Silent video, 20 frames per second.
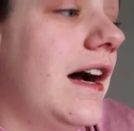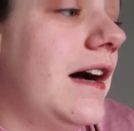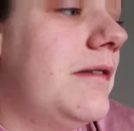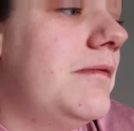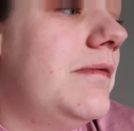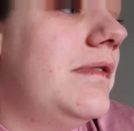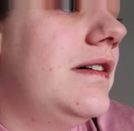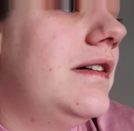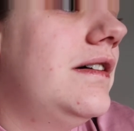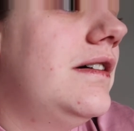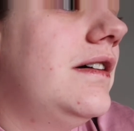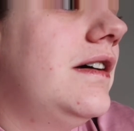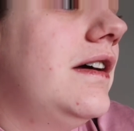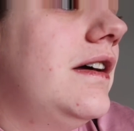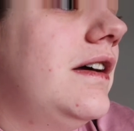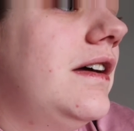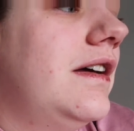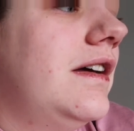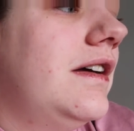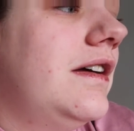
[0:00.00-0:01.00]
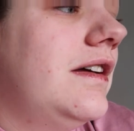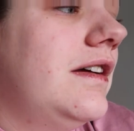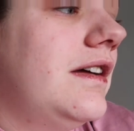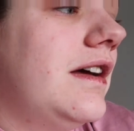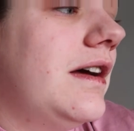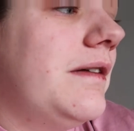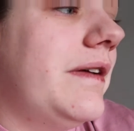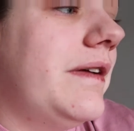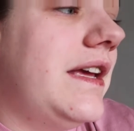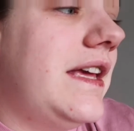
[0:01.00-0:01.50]
Um,
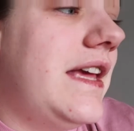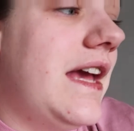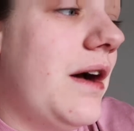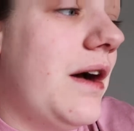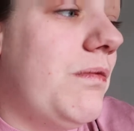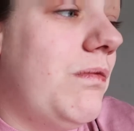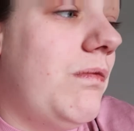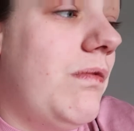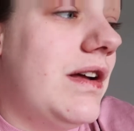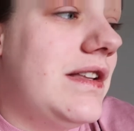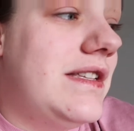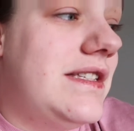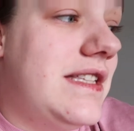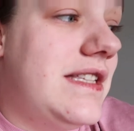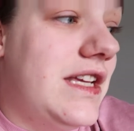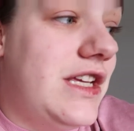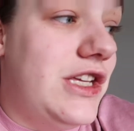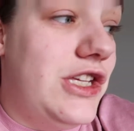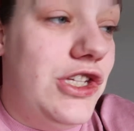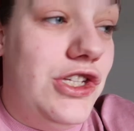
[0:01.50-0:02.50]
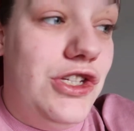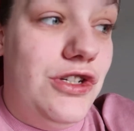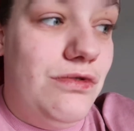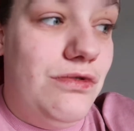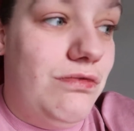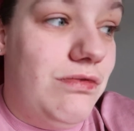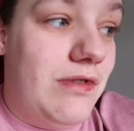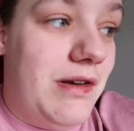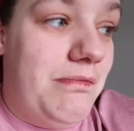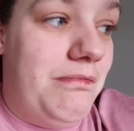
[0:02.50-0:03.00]
I'm like, yeah, once that
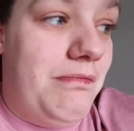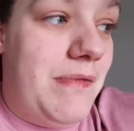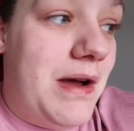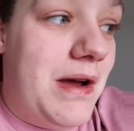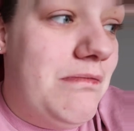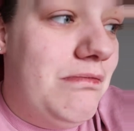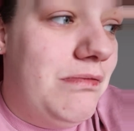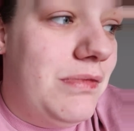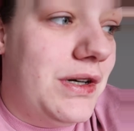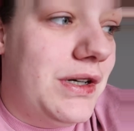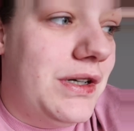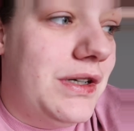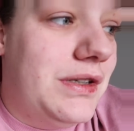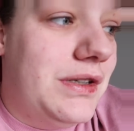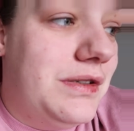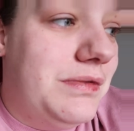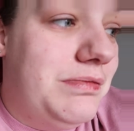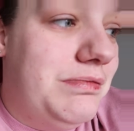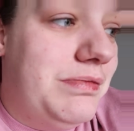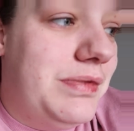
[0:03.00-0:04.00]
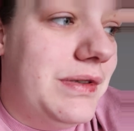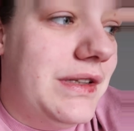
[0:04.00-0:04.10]
you remember,